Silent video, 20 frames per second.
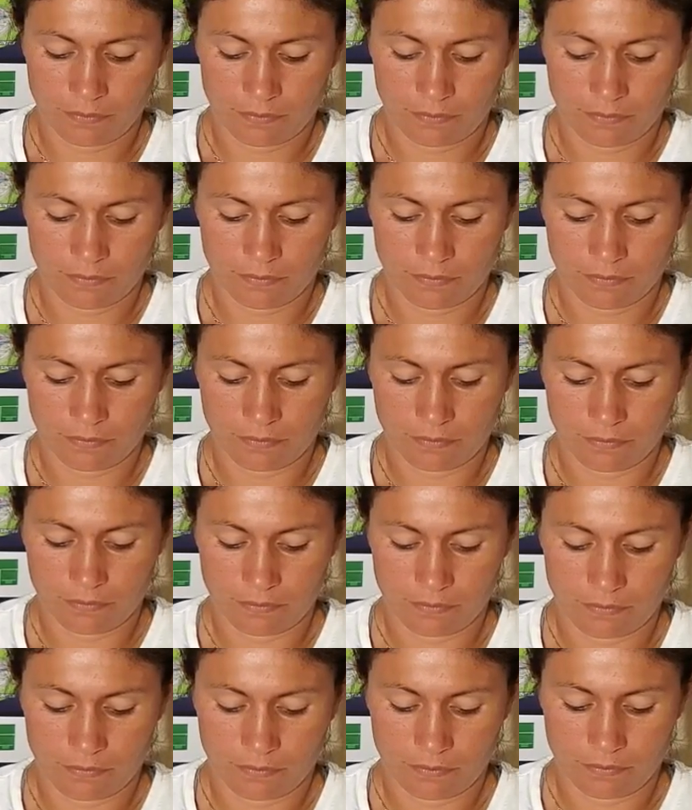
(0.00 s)

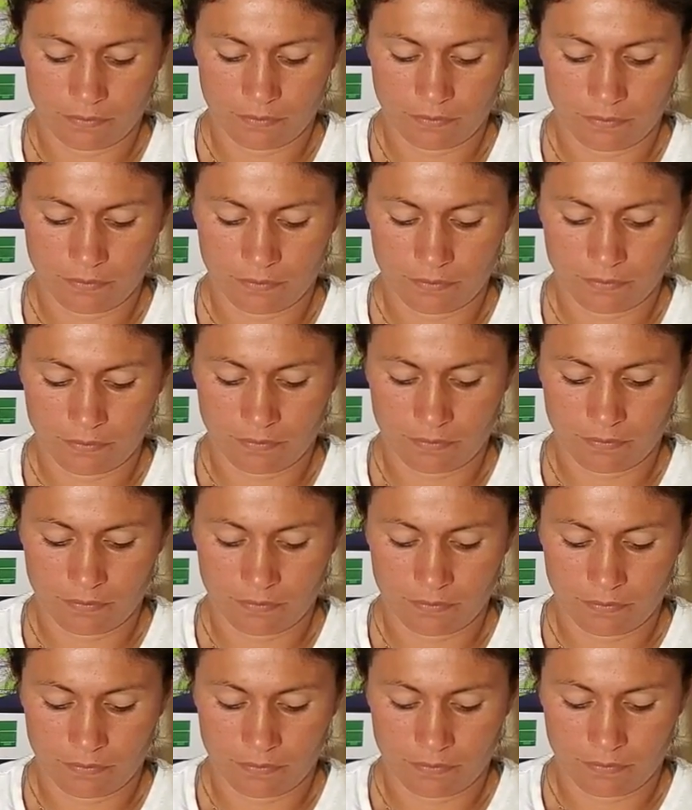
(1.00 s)

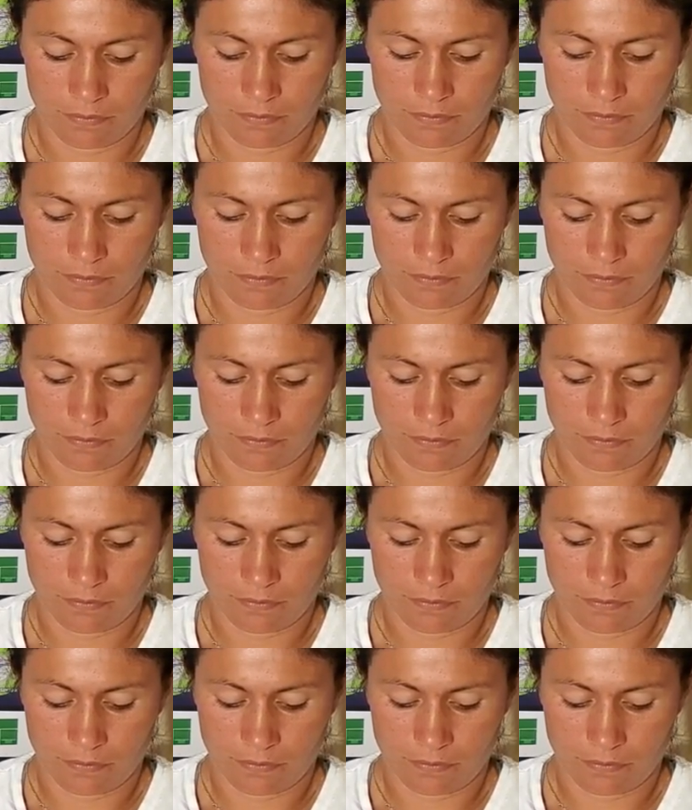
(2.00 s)
The person shown says nothing.